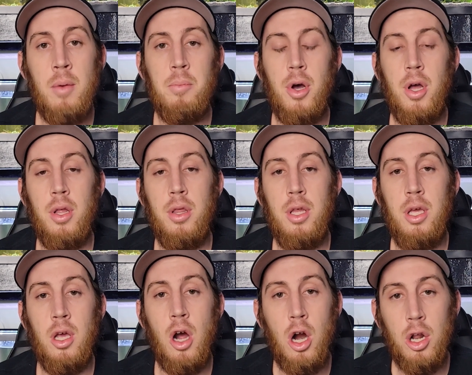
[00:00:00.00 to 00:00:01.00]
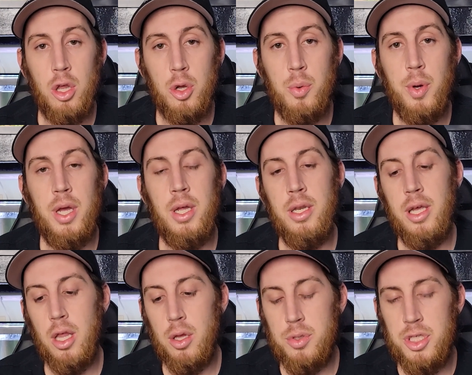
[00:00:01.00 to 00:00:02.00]
But the Harlequin,
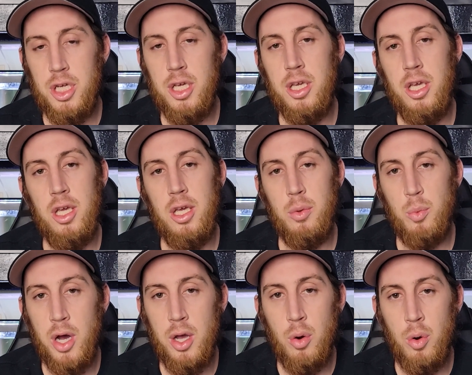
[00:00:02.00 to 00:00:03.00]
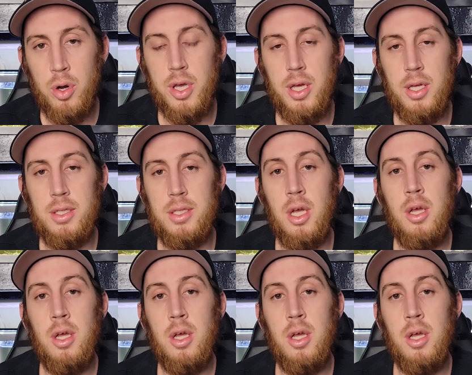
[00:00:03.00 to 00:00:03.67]
yellow cheeky, white orchids,